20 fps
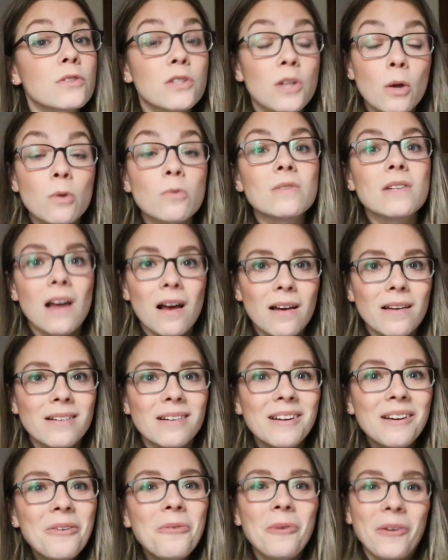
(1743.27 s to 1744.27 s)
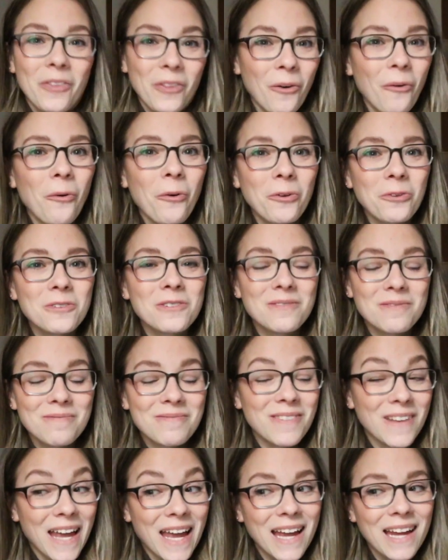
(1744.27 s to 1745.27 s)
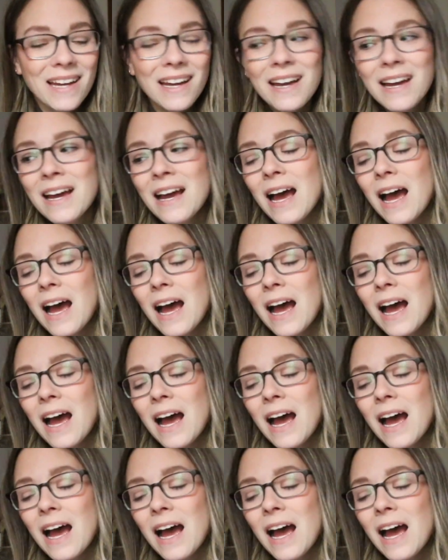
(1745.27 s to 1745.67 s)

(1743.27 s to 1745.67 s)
so done with the whole thing.